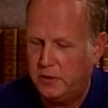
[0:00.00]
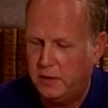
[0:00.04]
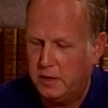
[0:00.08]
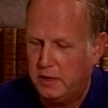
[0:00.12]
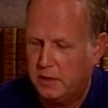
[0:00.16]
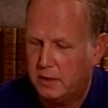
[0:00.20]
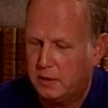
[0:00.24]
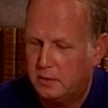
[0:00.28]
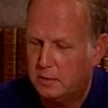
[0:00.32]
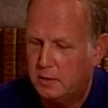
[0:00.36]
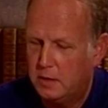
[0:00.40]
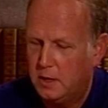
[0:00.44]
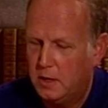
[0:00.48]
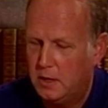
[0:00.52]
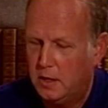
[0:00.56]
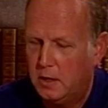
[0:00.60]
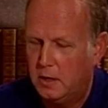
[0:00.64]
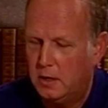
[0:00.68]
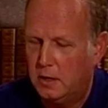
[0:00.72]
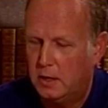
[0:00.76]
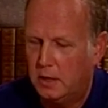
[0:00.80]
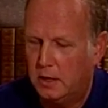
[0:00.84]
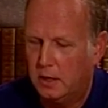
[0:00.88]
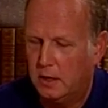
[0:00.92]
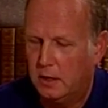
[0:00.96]
thing,
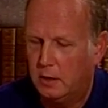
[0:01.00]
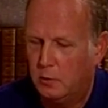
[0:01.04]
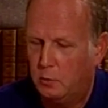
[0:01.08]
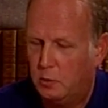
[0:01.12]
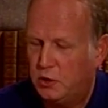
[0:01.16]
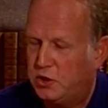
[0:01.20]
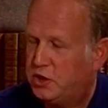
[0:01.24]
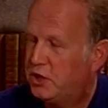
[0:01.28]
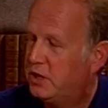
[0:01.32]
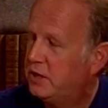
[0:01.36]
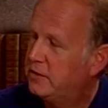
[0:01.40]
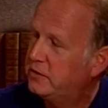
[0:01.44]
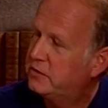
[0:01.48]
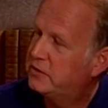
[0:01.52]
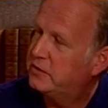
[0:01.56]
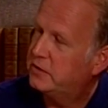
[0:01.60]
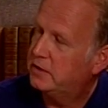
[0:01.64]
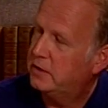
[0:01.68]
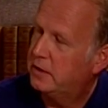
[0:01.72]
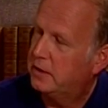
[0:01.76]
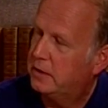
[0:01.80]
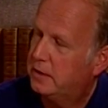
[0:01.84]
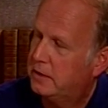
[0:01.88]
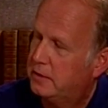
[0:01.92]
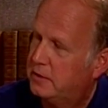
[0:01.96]
which is
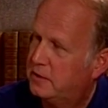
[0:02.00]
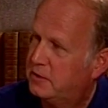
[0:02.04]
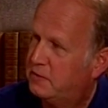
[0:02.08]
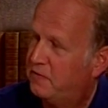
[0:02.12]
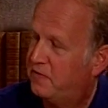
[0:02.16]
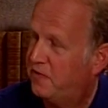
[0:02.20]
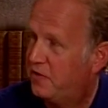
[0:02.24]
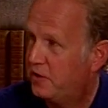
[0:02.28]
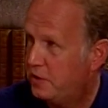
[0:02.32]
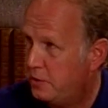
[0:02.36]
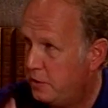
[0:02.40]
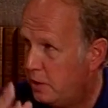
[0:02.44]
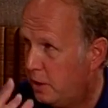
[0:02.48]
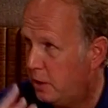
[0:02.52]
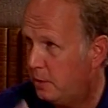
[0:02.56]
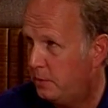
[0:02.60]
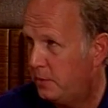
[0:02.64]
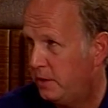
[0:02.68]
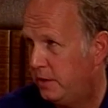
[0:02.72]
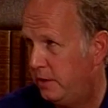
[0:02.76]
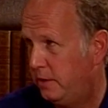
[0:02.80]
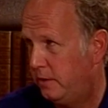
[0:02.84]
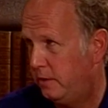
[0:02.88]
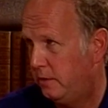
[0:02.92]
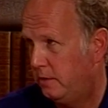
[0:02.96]
the
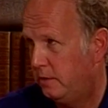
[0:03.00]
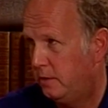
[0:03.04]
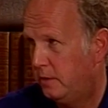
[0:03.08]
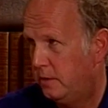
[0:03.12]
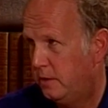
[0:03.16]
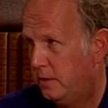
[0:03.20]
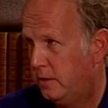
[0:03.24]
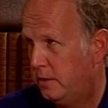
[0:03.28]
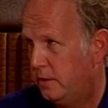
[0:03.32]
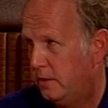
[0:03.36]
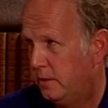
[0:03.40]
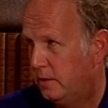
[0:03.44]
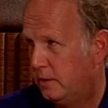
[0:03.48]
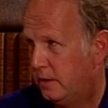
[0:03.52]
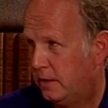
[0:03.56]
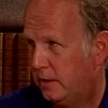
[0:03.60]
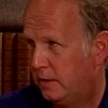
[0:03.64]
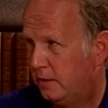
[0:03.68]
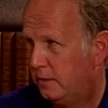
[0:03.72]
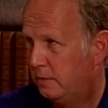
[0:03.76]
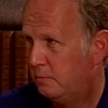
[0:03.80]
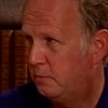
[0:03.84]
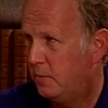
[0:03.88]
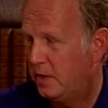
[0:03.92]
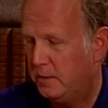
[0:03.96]
phenomenon,
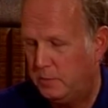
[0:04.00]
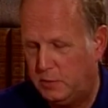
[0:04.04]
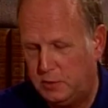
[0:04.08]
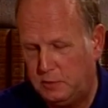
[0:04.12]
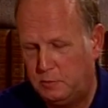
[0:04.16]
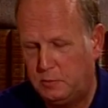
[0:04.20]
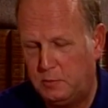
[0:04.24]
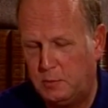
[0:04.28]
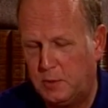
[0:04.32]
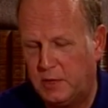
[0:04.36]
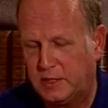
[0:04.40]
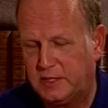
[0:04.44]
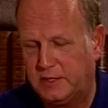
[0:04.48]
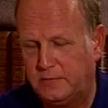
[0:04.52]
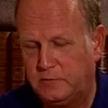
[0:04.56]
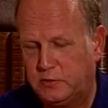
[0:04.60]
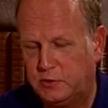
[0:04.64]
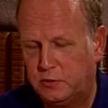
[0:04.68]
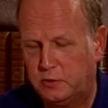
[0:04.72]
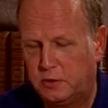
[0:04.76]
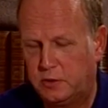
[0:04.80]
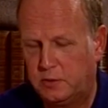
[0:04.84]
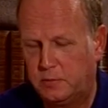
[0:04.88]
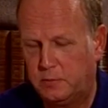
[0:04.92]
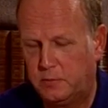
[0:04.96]
and maybe we might even
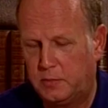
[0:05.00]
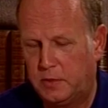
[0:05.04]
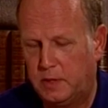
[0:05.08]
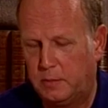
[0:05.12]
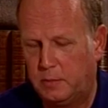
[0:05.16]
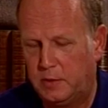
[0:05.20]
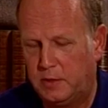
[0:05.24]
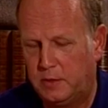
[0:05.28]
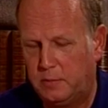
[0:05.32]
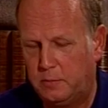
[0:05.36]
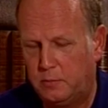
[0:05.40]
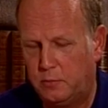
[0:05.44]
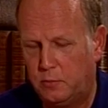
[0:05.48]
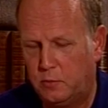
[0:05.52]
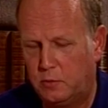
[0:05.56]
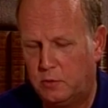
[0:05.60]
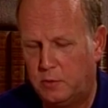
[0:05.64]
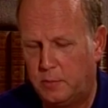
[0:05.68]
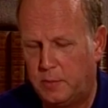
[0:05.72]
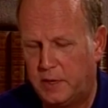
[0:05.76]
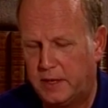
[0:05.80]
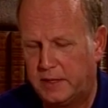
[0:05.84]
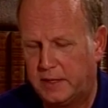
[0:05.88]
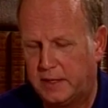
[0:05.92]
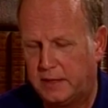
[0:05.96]
talk a bit
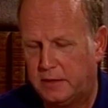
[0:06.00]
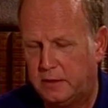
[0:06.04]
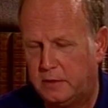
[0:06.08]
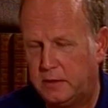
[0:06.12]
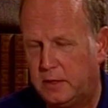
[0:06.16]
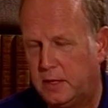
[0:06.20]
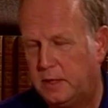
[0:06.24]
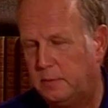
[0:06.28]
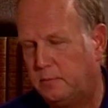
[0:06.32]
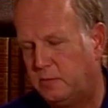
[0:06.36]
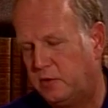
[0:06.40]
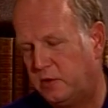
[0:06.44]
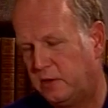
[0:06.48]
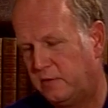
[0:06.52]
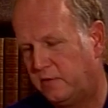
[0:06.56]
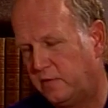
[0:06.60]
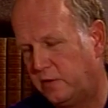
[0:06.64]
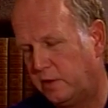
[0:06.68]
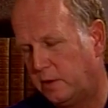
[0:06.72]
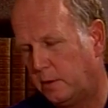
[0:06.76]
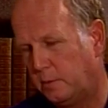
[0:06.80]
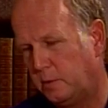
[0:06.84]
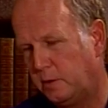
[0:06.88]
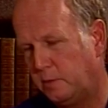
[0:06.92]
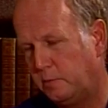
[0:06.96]
more about that at the end, but the
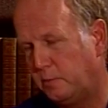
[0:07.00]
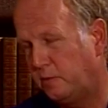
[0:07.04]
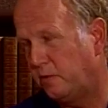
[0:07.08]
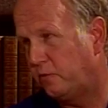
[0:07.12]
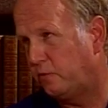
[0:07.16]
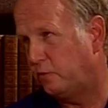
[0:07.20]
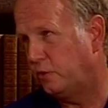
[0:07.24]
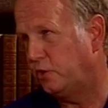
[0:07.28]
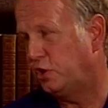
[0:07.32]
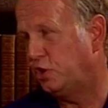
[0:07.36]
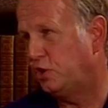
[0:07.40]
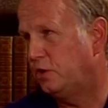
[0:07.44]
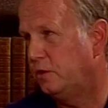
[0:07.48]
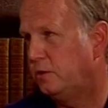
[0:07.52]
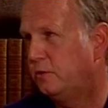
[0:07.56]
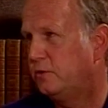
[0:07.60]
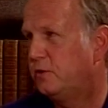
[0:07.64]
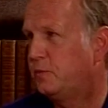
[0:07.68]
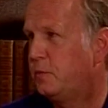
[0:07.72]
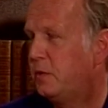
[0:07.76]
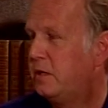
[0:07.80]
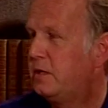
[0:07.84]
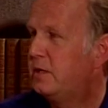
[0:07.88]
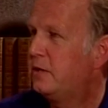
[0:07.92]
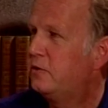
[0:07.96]
phenomenon of
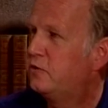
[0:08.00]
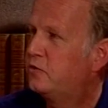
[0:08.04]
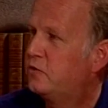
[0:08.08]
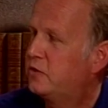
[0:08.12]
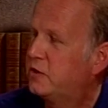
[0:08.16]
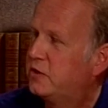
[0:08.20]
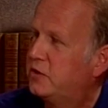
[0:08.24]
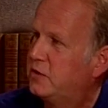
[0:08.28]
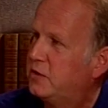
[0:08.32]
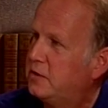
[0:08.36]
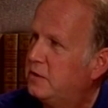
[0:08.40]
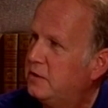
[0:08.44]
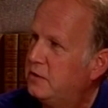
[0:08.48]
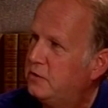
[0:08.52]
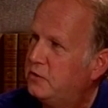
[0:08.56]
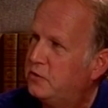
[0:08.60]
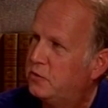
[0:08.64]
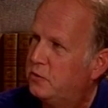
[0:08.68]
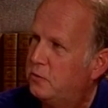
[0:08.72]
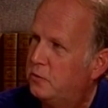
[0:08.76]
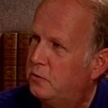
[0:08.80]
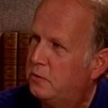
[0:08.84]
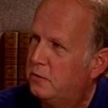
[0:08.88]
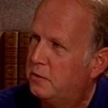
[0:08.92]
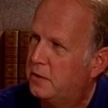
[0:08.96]
Christians being interested in
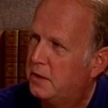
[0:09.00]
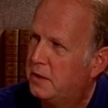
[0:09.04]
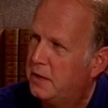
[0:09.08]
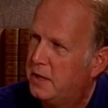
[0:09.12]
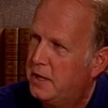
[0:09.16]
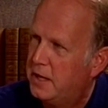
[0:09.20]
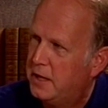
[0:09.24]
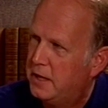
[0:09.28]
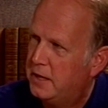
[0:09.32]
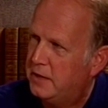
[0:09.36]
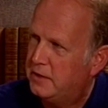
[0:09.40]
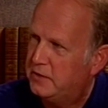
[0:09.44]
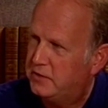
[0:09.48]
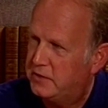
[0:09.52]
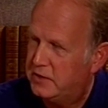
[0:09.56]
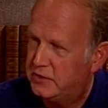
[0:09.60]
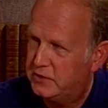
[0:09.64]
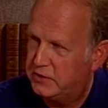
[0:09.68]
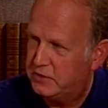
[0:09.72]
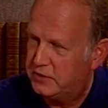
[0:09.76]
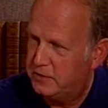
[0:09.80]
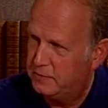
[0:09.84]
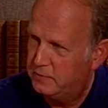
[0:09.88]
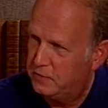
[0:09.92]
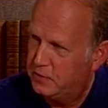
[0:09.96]
Torah. Is
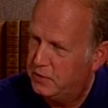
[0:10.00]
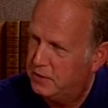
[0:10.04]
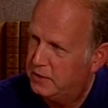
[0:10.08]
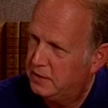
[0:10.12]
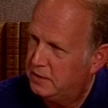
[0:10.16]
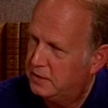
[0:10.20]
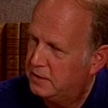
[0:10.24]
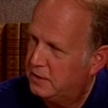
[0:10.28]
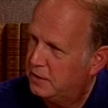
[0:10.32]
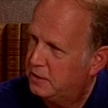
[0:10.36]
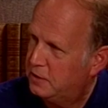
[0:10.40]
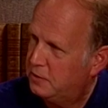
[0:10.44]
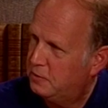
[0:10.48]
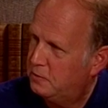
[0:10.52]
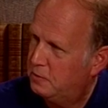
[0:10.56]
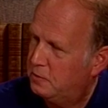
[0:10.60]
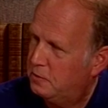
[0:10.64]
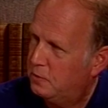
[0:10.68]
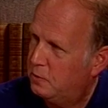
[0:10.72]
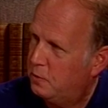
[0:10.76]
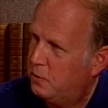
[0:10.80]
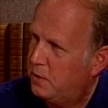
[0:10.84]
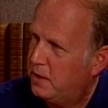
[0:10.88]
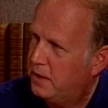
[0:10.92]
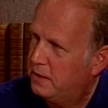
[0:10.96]
this something that you
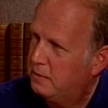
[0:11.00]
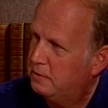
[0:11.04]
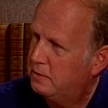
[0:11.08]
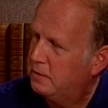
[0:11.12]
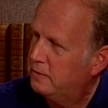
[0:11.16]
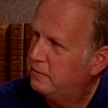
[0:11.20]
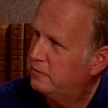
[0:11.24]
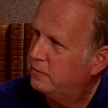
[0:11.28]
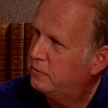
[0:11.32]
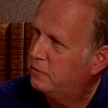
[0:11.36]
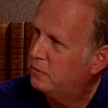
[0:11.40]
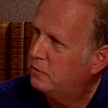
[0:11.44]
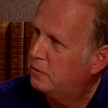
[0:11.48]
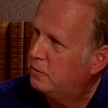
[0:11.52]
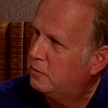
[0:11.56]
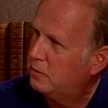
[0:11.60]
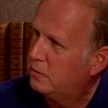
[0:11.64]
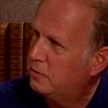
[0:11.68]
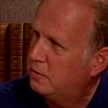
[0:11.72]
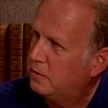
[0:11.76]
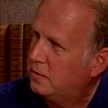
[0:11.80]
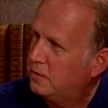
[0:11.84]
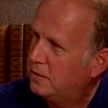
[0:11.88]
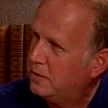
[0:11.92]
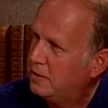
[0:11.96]
were aware of,
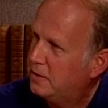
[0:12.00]
or?